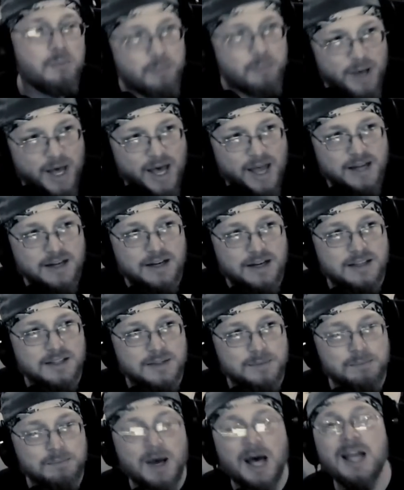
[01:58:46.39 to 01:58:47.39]
but
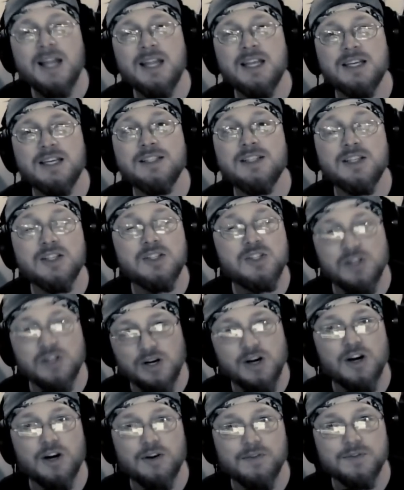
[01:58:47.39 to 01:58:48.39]
Manya
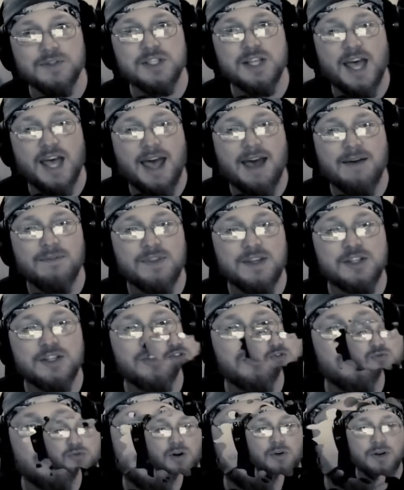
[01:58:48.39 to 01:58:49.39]
deserves to have
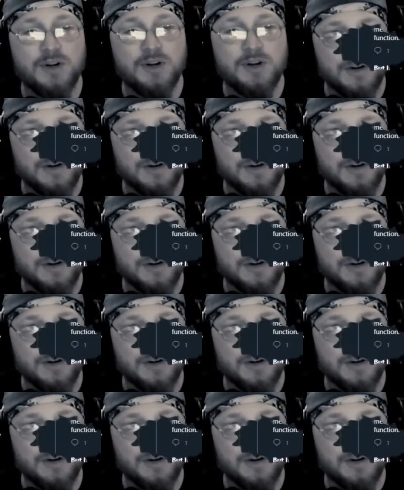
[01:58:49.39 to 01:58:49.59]
this thrown